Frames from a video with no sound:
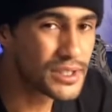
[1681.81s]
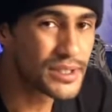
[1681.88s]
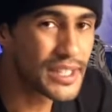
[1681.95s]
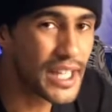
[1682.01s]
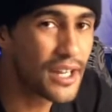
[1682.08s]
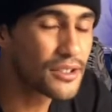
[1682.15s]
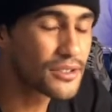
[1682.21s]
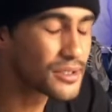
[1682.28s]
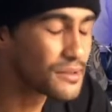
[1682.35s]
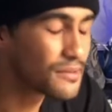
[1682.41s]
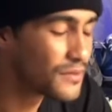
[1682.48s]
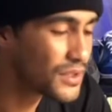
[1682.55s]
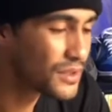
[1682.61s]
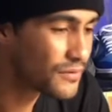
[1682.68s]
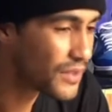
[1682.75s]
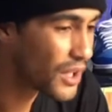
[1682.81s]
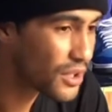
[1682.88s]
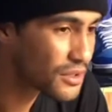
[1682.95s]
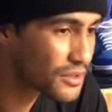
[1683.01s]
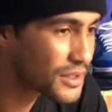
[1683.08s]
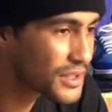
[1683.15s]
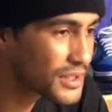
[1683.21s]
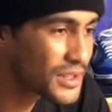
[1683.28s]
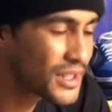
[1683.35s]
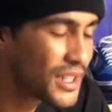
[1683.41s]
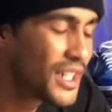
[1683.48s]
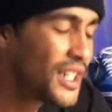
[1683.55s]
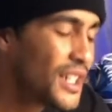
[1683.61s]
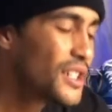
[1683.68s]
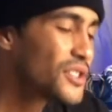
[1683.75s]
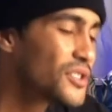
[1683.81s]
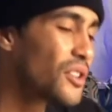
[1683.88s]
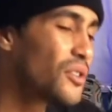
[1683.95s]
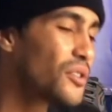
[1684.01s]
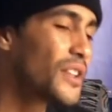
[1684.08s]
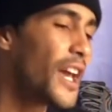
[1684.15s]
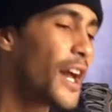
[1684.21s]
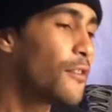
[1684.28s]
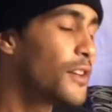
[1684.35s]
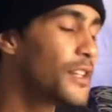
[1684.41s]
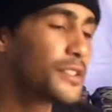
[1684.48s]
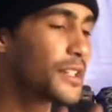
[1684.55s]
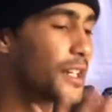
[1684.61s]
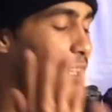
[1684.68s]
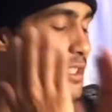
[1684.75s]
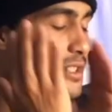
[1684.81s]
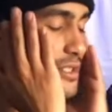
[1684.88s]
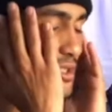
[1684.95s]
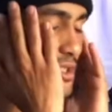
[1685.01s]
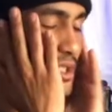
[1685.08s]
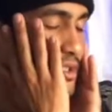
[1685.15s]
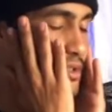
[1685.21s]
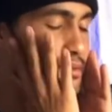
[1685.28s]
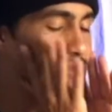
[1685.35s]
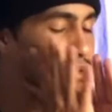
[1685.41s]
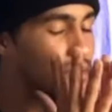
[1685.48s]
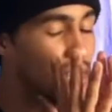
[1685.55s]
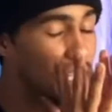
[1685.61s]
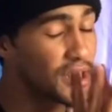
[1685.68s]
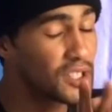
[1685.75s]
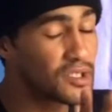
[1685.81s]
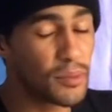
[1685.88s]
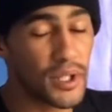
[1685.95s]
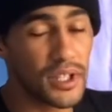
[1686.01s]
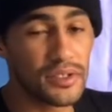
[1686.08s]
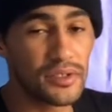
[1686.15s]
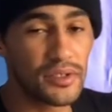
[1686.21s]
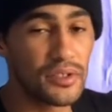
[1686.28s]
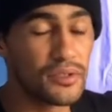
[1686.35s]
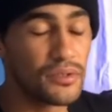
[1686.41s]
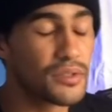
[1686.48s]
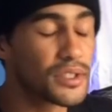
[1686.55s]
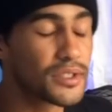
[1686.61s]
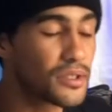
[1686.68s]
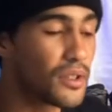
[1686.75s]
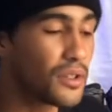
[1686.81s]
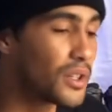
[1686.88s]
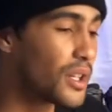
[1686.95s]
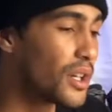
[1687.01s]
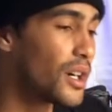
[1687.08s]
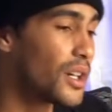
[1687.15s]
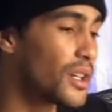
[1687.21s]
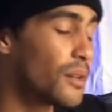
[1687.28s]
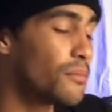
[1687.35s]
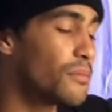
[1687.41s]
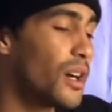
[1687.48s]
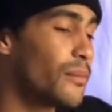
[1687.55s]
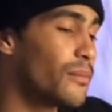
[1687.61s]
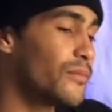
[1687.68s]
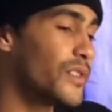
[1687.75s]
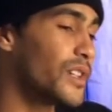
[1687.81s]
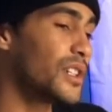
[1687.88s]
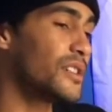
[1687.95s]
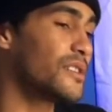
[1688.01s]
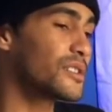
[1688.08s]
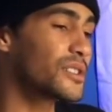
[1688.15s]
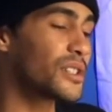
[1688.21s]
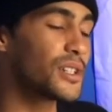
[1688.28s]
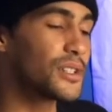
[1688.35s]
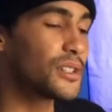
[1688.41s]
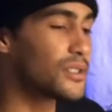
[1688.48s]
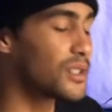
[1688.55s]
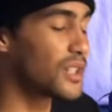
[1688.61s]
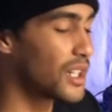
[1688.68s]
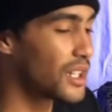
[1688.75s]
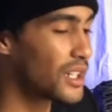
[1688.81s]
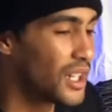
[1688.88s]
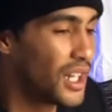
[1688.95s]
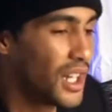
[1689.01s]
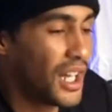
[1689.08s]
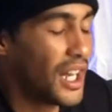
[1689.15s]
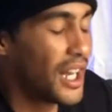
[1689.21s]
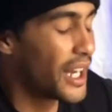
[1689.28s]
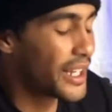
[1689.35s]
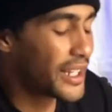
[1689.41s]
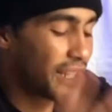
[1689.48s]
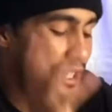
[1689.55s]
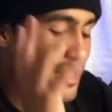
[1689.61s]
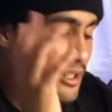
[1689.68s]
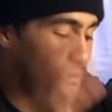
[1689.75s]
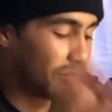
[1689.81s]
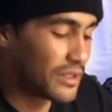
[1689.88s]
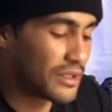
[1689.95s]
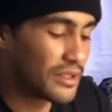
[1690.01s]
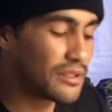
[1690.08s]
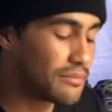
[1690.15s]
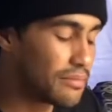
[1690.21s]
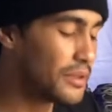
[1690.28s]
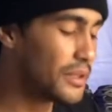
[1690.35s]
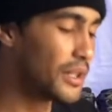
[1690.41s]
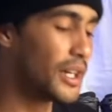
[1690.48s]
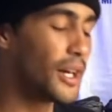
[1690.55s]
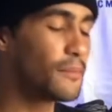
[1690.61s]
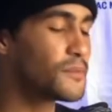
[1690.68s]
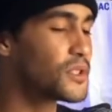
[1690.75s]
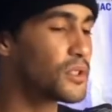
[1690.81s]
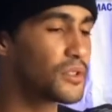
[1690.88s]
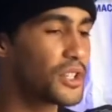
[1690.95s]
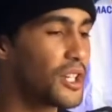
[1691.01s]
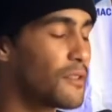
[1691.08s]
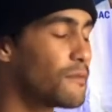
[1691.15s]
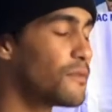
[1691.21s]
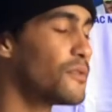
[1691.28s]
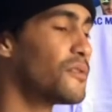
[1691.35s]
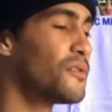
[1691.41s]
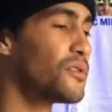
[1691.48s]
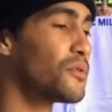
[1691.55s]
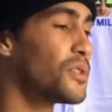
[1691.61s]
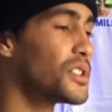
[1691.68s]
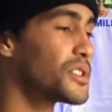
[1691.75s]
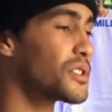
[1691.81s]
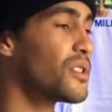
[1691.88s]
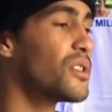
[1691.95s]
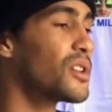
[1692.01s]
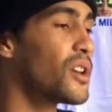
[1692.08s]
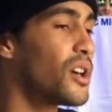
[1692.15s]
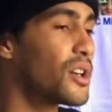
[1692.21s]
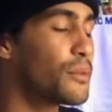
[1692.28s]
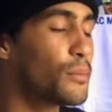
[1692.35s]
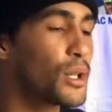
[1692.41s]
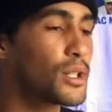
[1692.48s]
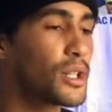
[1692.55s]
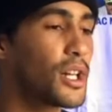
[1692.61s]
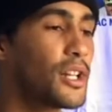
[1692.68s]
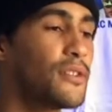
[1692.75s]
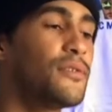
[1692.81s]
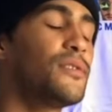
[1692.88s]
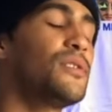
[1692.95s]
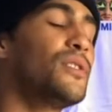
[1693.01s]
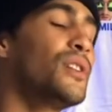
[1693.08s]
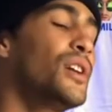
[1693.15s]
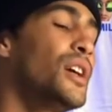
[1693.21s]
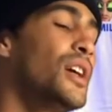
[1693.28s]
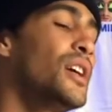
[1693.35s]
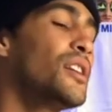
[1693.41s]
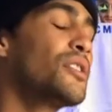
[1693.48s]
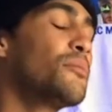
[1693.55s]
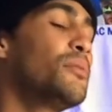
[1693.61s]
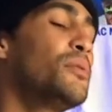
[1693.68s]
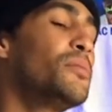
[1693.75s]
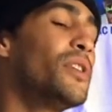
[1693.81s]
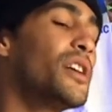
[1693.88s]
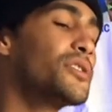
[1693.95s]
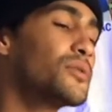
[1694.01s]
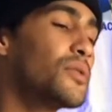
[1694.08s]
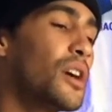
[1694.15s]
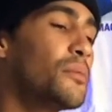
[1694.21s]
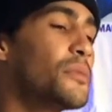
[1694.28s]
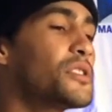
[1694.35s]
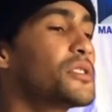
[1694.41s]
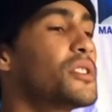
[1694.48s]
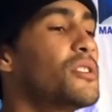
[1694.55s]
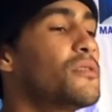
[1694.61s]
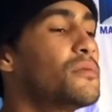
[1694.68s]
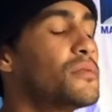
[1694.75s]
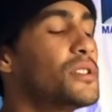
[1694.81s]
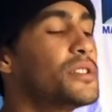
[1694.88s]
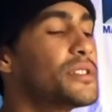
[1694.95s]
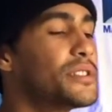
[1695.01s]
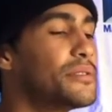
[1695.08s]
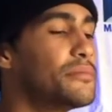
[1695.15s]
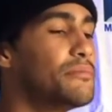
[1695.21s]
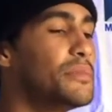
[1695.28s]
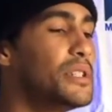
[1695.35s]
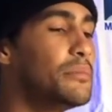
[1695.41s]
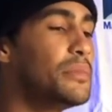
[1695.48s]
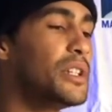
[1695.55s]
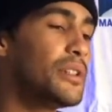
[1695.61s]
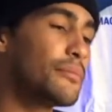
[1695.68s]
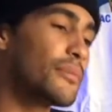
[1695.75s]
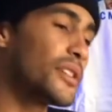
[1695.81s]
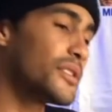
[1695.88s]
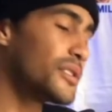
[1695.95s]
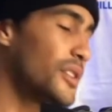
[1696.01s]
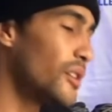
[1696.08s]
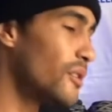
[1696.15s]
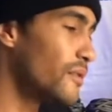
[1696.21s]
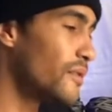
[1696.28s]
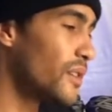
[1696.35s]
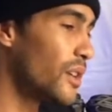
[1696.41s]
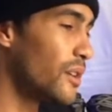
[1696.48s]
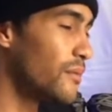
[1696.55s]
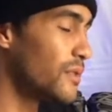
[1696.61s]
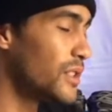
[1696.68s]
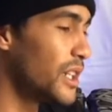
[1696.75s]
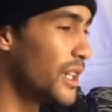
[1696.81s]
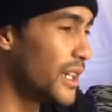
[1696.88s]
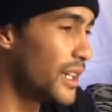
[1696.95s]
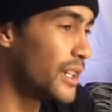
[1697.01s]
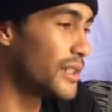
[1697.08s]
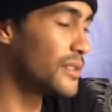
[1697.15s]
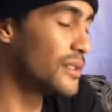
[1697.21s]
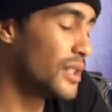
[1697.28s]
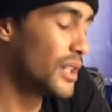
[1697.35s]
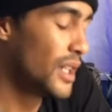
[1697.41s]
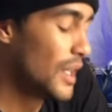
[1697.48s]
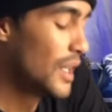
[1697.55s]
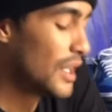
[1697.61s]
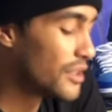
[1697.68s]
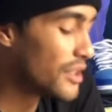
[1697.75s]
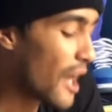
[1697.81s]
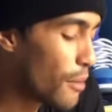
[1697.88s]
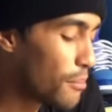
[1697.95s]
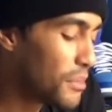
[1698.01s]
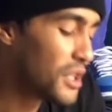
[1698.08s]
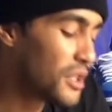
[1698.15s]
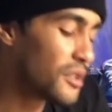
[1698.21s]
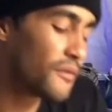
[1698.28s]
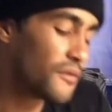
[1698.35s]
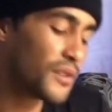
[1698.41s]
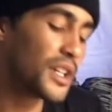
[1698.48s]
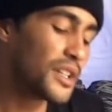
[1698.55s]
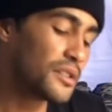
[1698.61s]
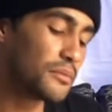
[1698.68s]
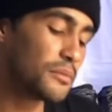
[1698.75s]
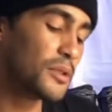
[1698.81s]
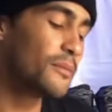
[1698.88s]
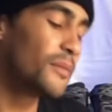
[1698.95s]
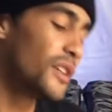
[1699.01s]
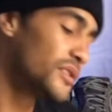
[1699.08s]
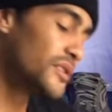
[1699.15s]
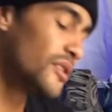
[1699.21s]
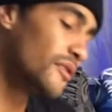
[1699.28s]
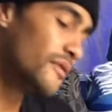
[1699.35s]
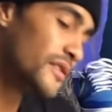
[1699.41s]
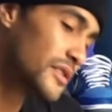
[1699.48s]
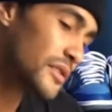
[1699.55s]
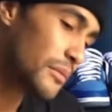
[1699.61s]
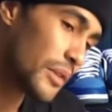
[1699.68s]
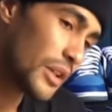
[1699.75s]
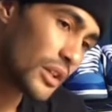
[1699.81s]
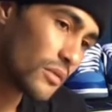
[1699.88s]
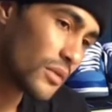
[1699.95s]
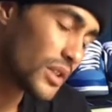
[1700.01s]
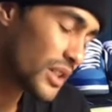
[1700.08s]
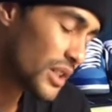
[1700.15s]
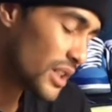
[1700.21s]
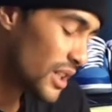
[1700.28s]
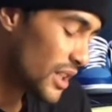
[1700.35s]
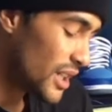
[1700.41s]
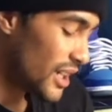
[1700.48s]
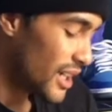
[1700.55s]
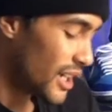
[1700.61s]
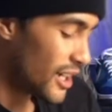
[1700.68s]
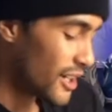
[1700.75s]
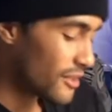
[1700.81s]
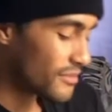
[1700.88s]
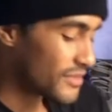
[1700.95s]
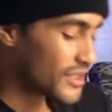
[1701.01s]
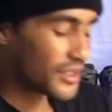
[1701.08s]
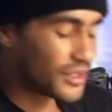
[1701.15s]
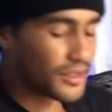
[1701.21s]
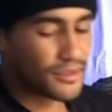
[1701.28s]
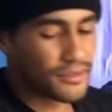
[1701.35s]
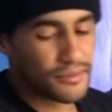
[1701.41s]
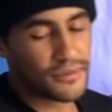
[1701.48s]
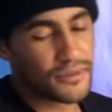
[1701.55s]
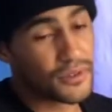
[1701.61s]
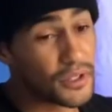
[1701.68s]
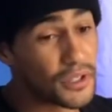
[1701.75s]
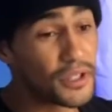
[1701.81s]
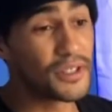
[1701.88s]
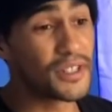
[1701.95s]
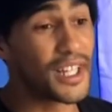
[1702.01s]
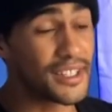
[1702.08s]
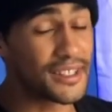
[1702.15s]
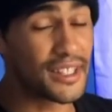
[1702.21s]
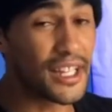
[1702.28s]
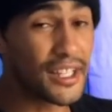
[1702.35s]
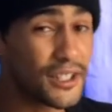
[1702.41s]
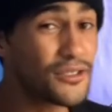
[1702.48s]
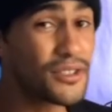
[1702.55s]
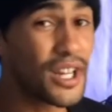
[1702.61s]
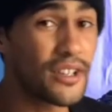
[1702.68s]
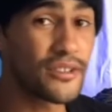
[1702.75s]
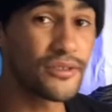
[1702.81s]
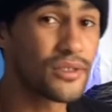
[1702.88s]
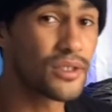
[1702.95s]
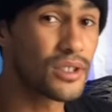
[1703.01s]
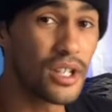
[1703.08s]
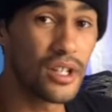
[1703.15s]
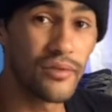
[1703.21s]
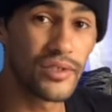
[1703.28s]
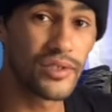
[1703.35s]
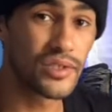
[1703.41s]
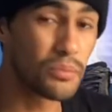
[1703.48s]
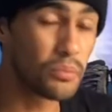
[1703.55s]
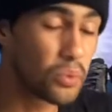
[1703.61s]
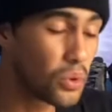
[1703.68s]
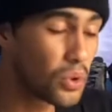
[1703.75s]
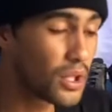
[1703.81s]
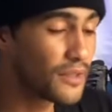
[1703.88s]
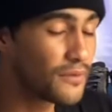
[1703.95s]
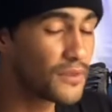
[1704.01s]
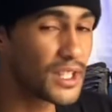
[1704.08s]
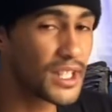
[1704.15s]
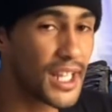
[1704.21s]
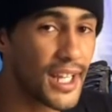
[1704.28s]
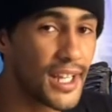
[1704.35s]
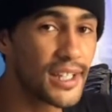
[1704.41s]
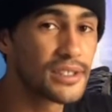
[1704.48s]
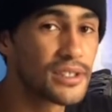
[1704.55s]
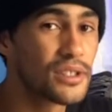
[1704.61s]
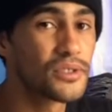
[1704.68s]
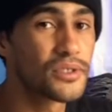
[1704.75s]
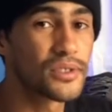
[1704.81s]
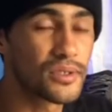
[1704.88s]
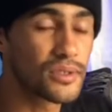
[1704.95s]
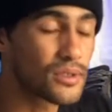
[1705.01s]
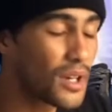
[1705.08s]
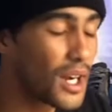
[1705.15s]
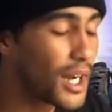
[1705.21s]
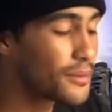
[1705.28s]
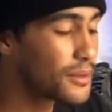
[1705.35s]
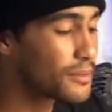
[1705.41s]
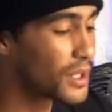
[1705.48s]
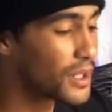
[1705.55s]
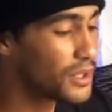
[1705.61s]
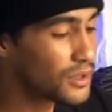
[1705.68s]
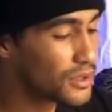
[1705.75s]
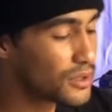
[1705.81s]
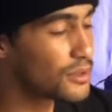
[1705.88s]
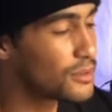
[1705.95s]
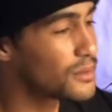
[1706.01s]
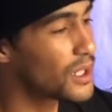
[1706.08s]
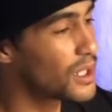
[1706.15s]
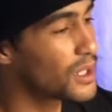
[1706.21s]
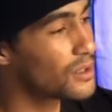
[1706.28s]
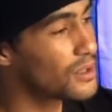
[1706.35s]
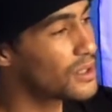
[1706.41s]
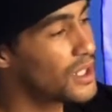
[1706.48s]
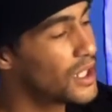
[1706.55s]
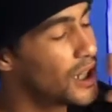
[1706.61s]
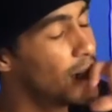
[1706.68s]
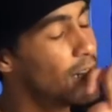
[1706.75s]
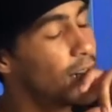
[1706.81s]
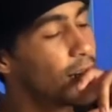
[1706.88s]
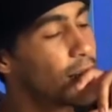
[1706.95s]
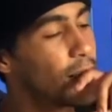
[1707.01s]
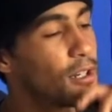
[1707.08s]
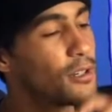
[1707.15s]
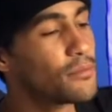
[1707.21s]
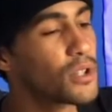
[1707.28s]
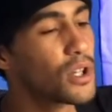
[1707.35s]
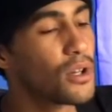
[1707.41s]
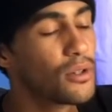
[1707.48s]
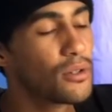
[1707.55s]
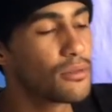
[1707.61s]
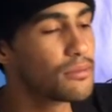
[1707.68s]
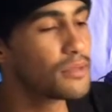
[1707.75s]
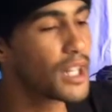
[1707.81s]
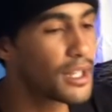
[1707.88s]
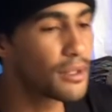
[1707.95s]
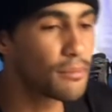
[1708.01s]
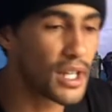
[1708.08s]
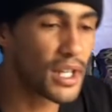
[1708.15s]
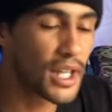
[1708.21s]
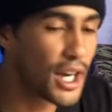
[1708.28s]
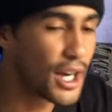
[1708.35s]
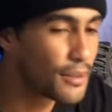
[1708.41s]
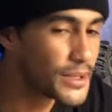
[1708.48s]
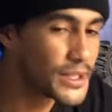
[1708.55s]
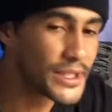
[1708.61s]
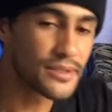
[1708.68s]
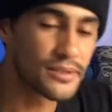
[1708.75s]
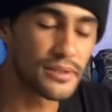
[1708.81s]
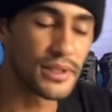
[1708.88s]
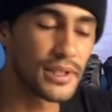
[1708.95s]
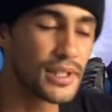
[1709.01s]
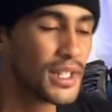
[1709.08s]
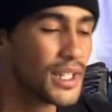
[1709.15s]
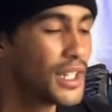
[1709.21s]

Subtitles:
1,000 followers. So that right there is just, it explains to you what's going on. I'm very excited. Like, I'm so thankful for what's going on in my life, and the people I surround myself with, and me being myself every day, and not being afraid to be myself is the big one. So for real, like, thank you guys for the love and support. If you can, go subscribe to my YouTube channel. Go like my comments, or